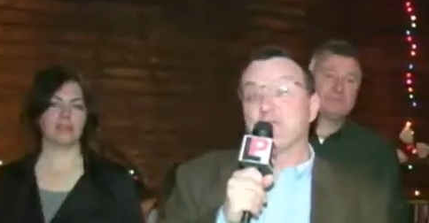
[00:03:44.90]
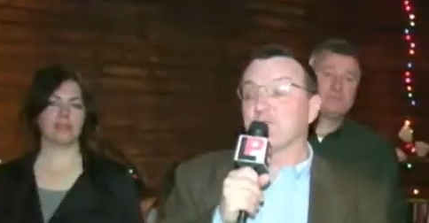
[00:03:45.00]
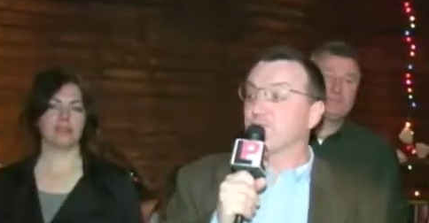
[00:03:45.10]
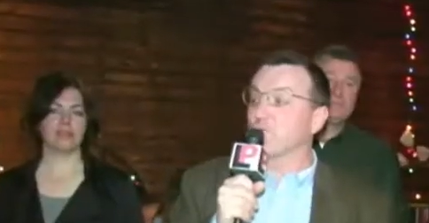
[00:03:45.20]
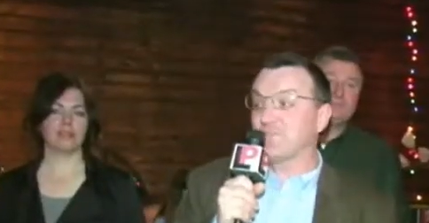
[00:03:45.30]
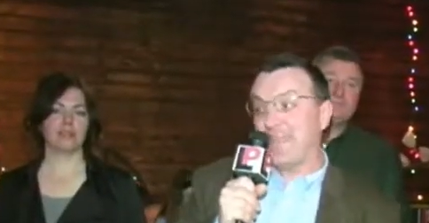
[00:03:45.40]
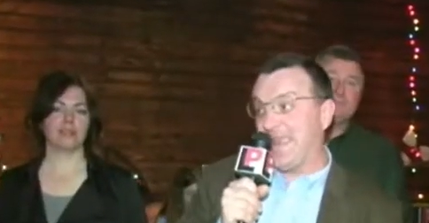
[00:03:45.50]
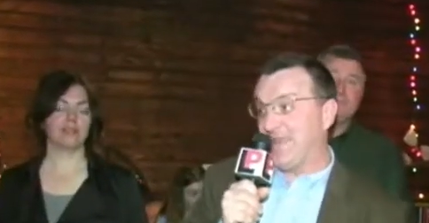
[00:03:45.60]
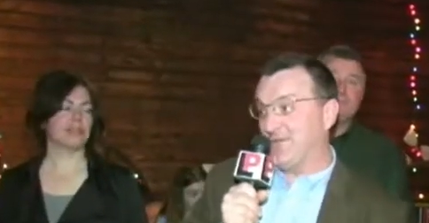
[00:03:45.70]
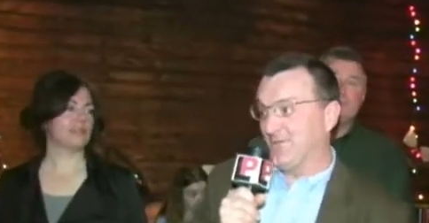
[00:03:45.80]
Speaker 1: the first
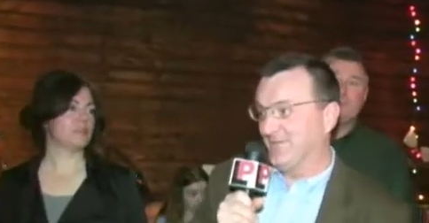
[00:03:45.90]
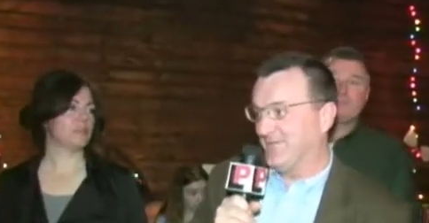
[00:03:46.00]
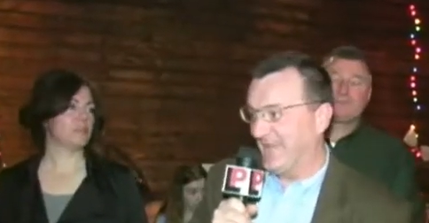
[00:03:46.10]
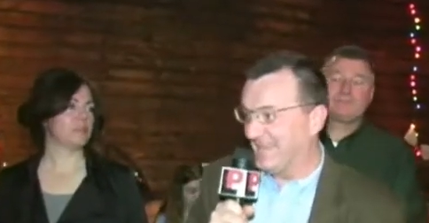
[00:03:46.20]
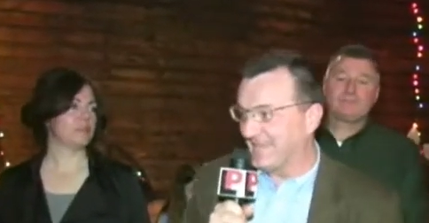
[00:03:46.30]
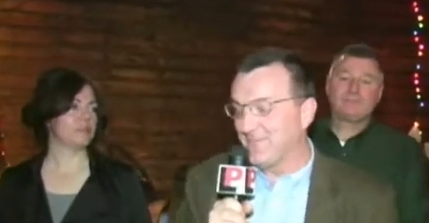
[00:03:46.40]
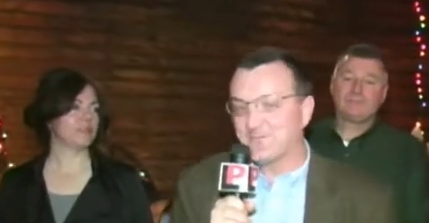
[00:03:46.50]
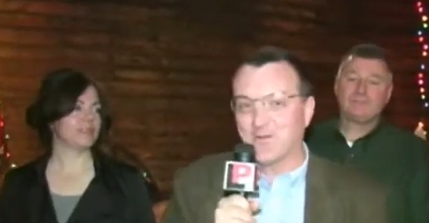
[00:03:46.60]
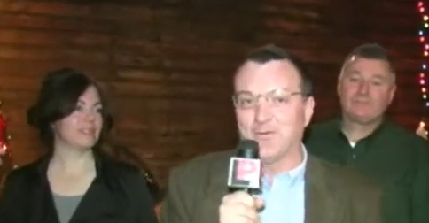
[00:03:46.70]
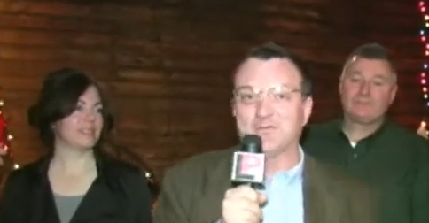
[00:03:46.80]
annual event, I'm
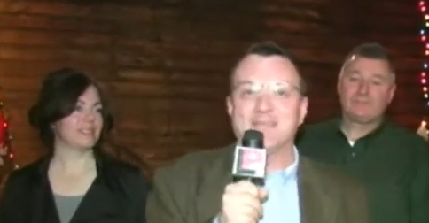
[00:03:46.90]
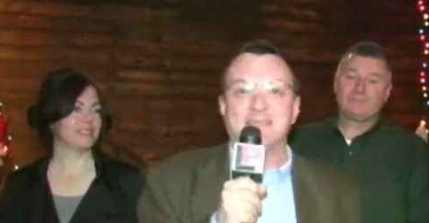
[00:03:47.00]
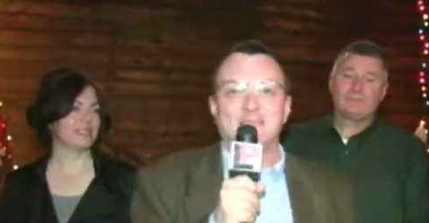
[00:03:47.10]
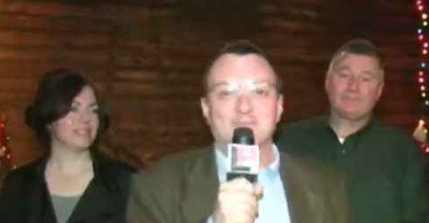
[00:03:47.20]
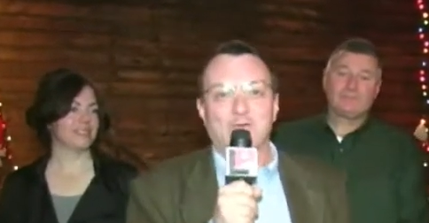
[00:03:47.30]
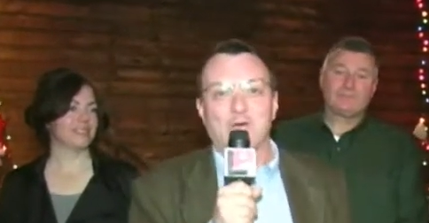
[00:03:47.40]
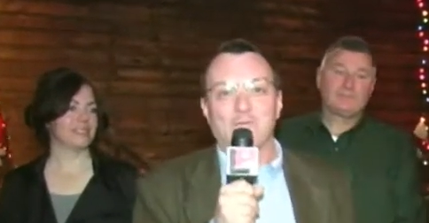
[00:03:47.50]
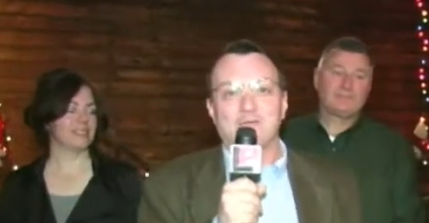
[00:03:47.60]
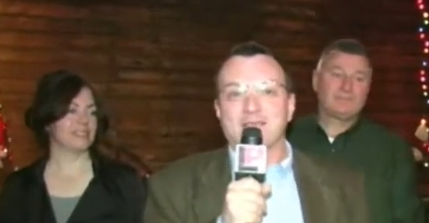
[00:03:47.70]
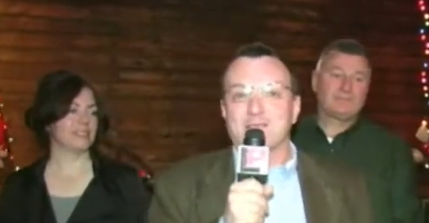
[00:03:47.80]
told.
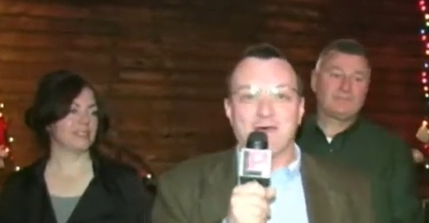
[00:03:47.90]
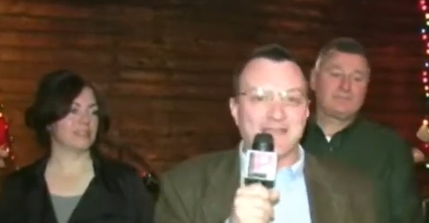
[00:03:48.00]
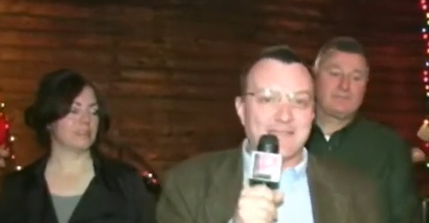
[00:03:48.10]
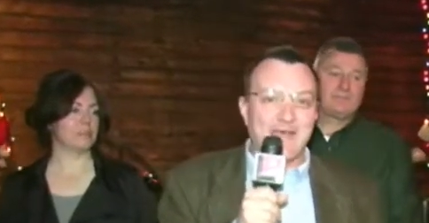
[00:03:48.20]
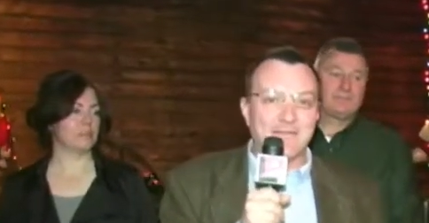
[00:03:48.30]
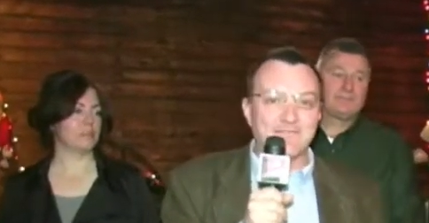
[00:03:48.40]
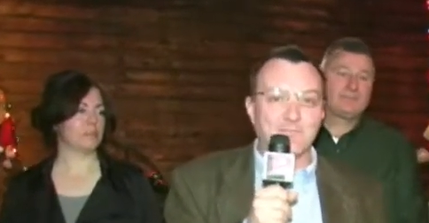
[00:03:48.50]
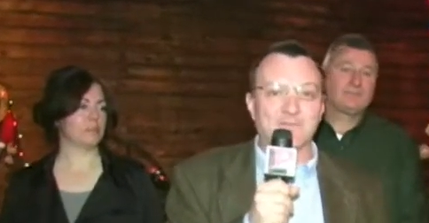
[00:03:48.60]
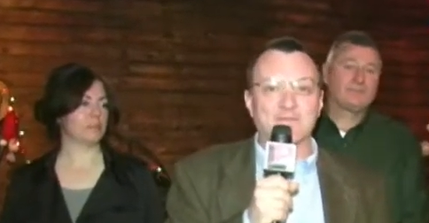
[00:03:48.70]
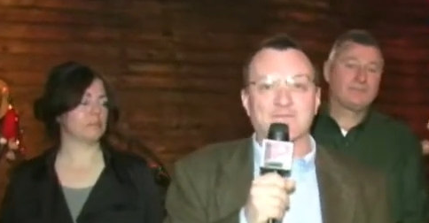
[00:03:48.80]
So come on down even
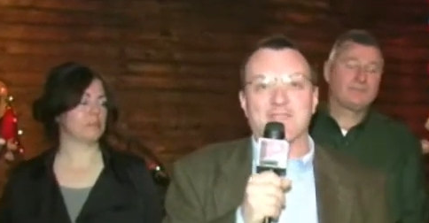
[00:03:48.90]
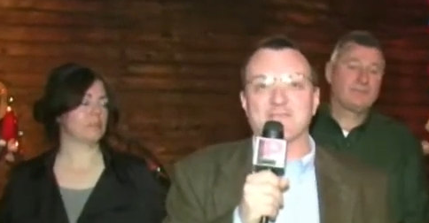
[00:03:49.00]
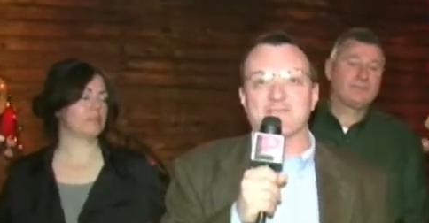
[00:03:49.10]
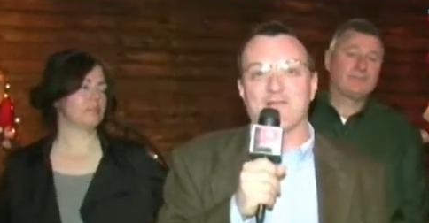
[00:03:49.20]
when the trains